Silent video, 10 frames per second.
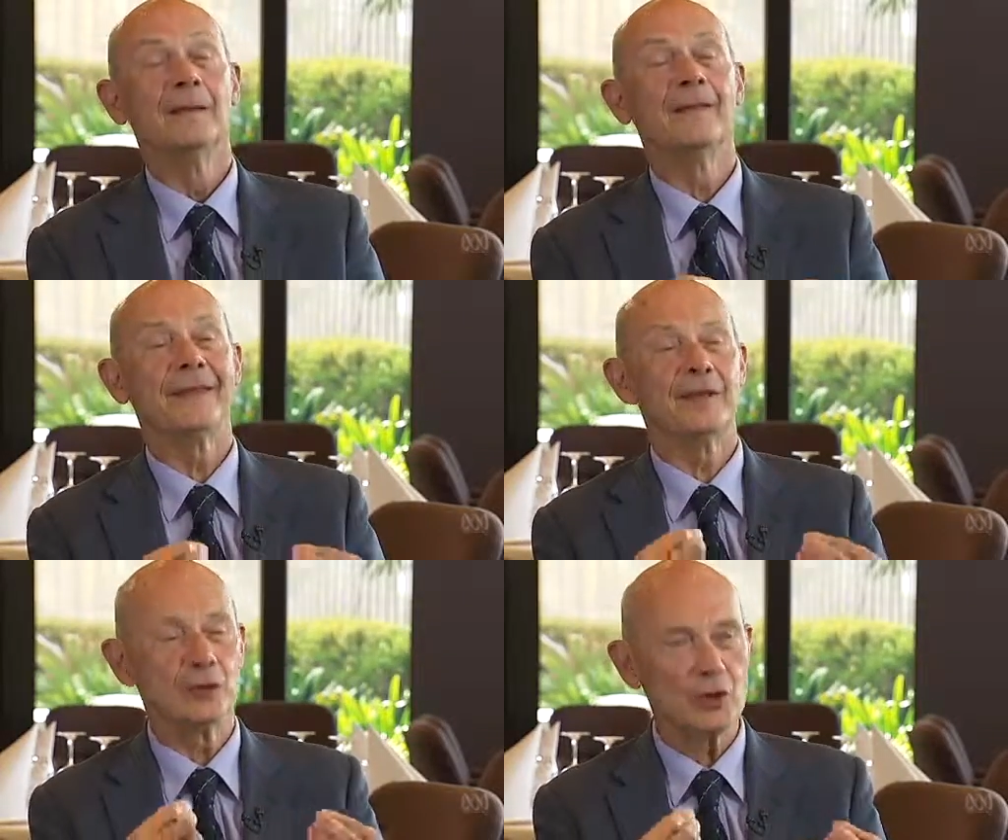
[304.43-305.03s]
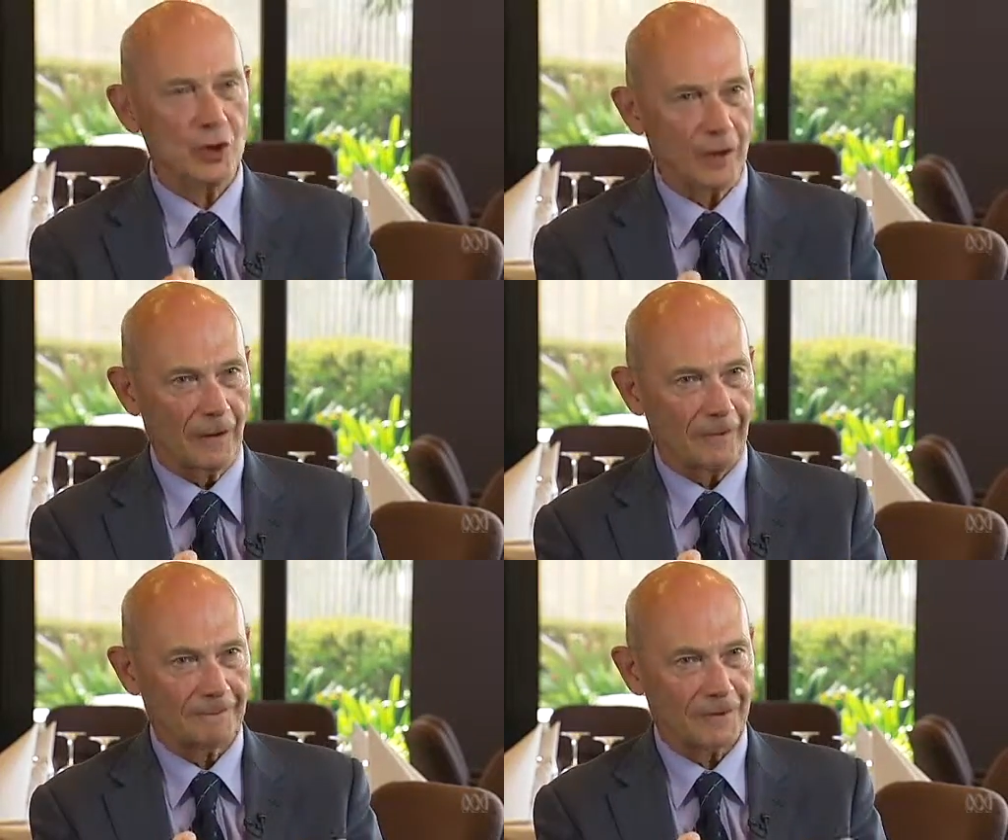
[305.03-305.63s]
The
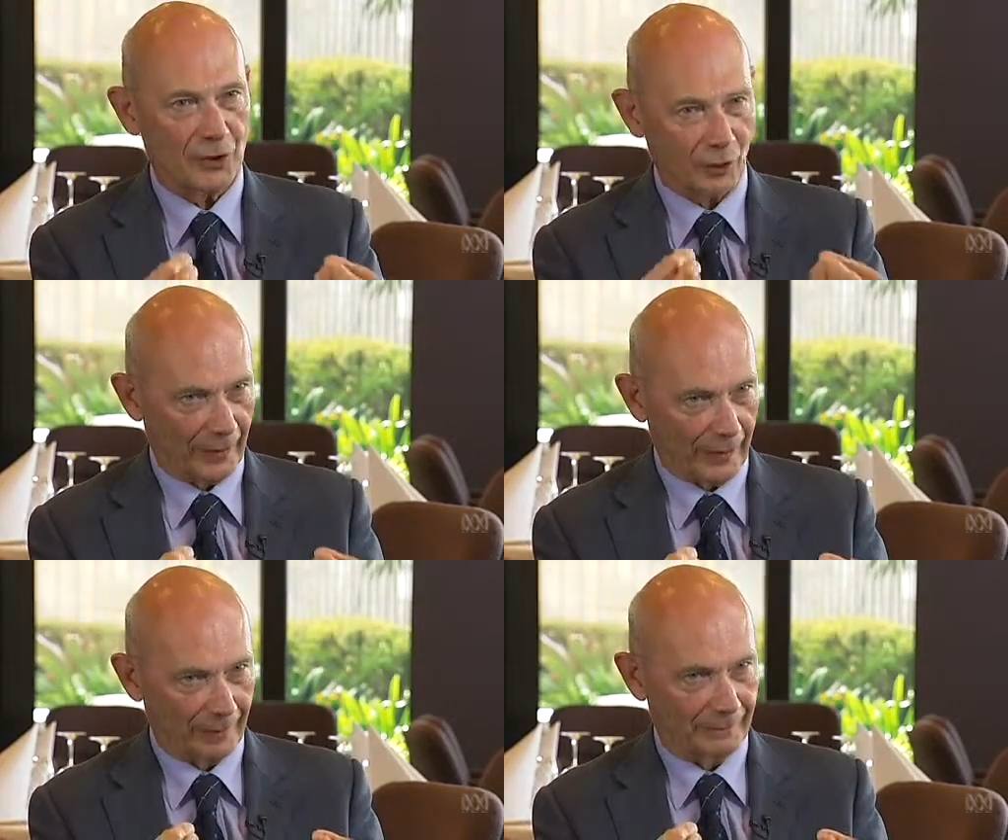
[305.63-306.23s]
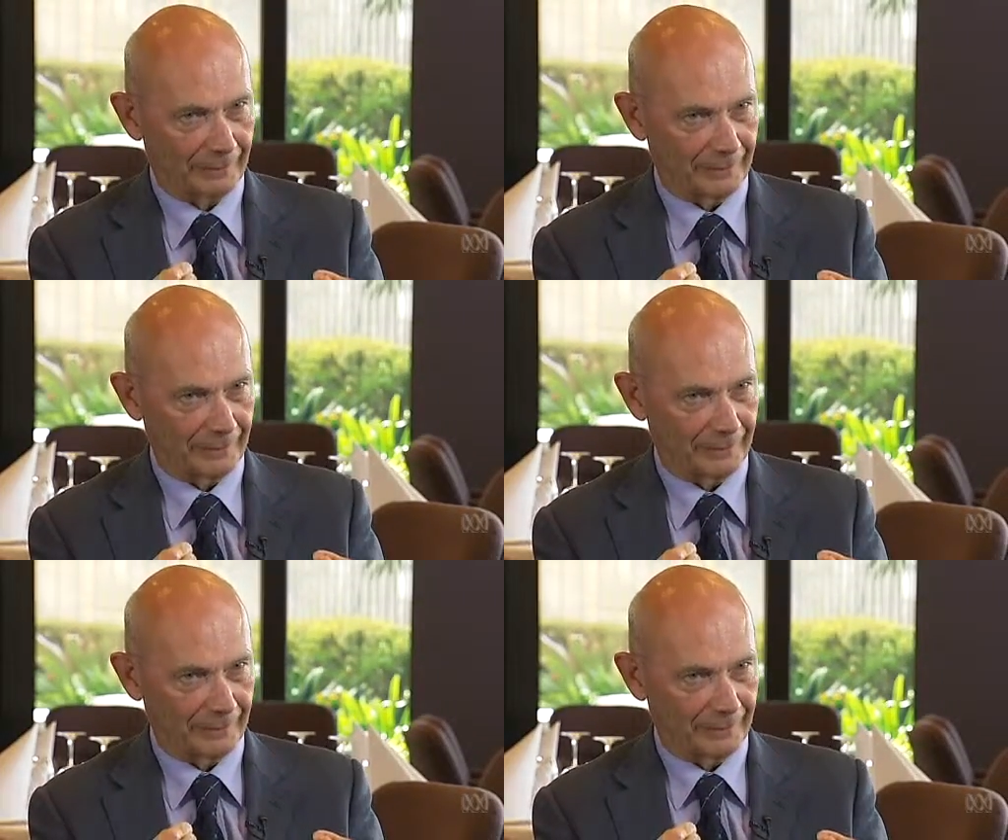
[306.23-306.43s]
usual story